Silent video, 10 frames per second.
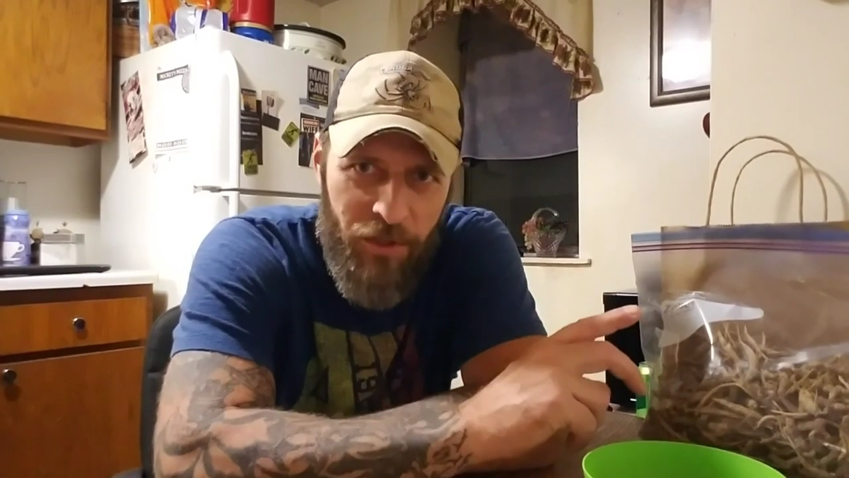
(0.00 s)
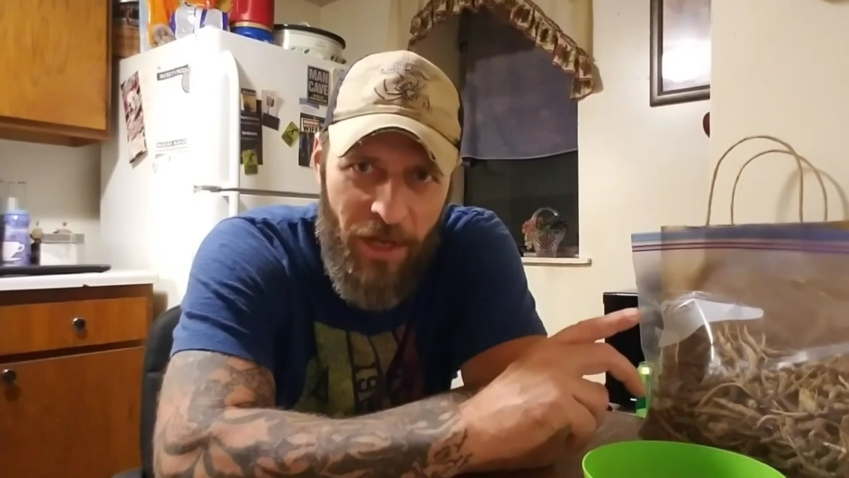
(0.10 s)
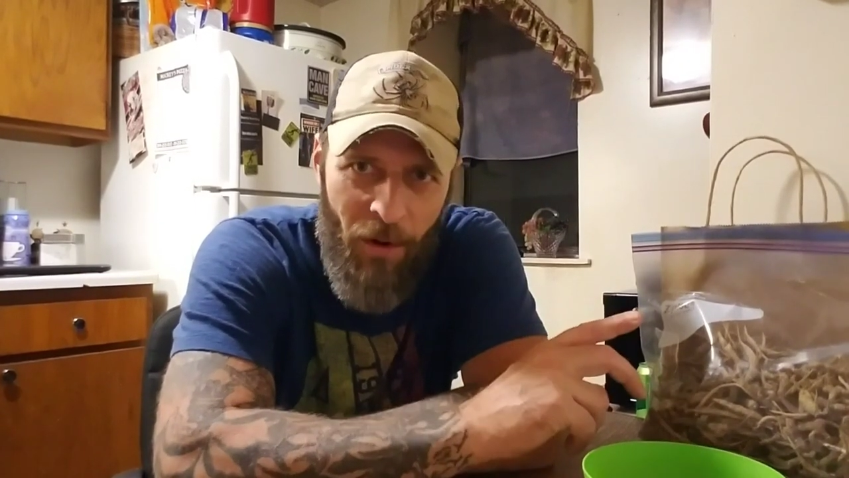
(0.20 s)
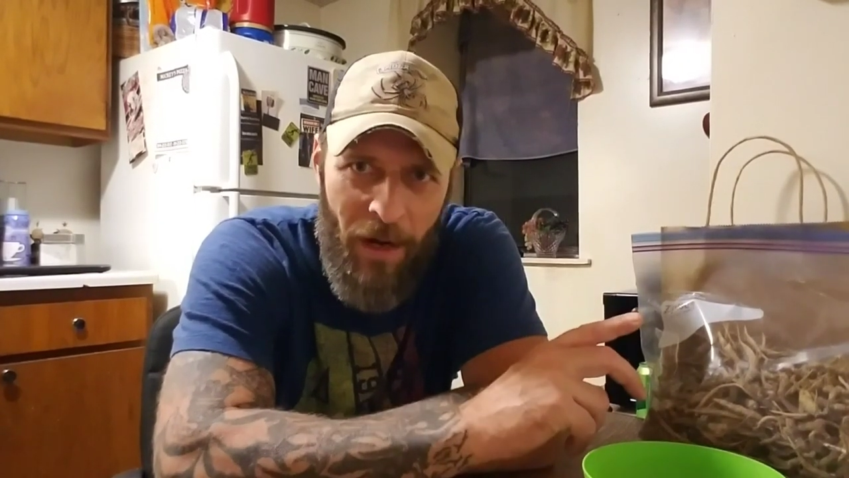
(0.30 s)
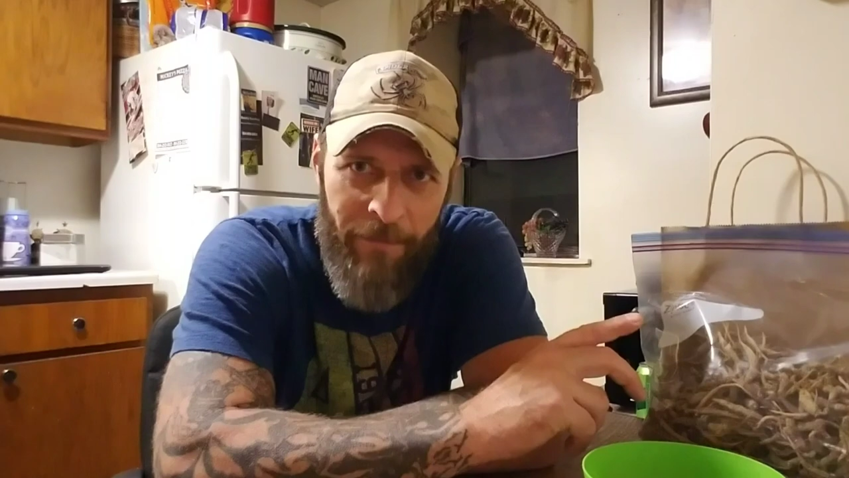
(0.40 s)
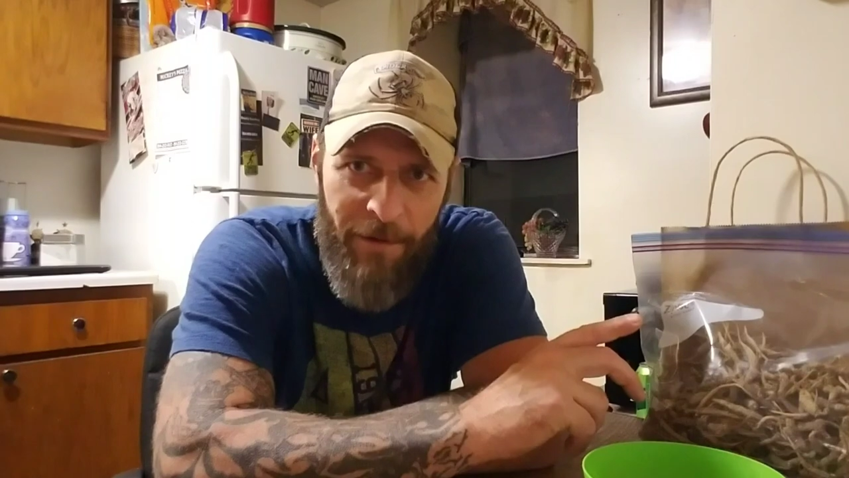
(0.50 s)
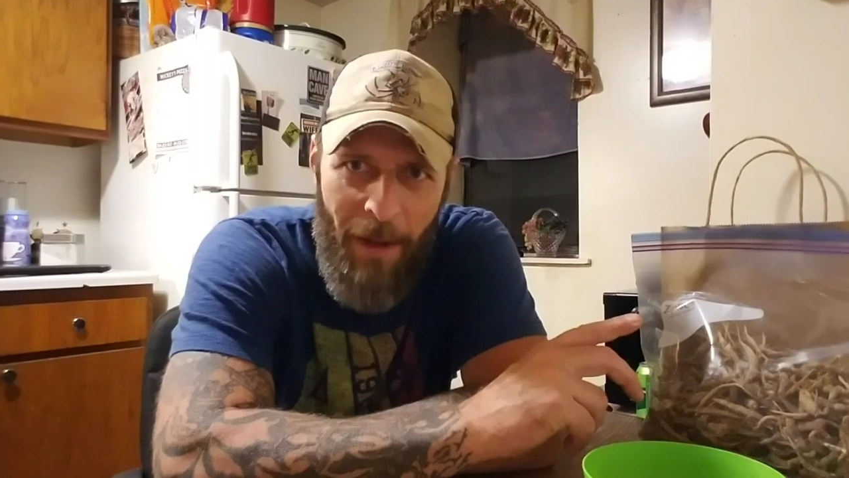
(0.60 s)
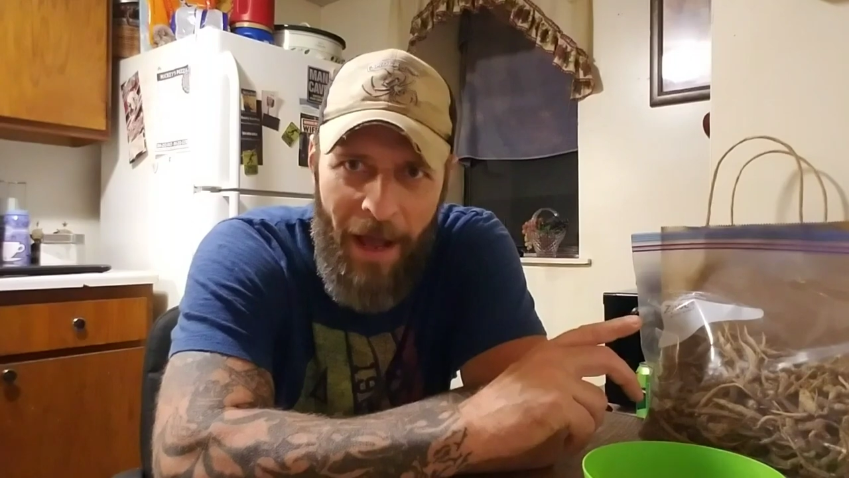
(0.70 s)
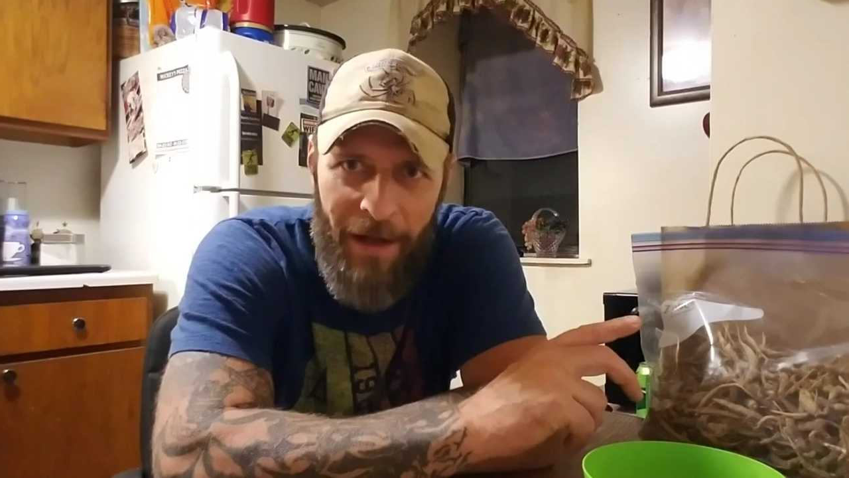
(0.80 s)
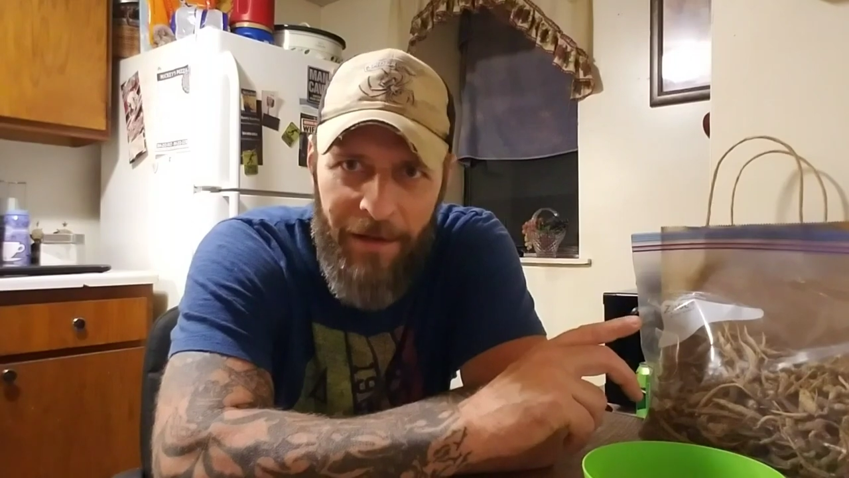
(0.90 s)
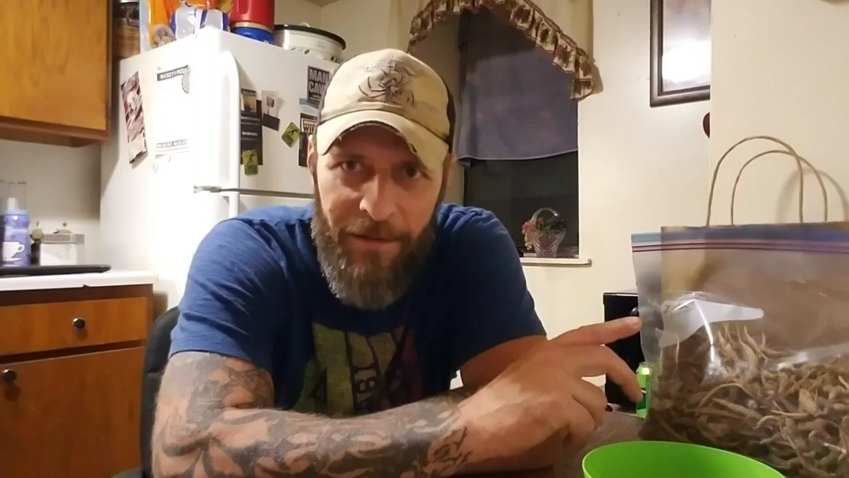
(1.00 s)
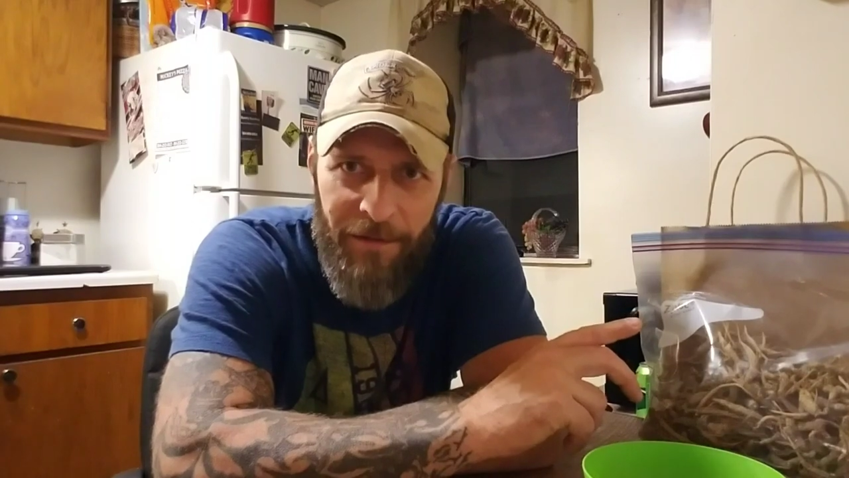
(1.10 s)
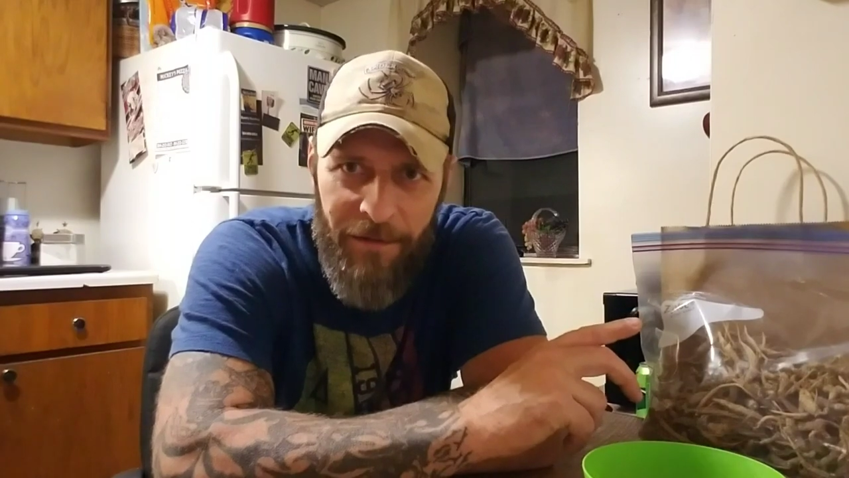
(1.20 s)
show everybody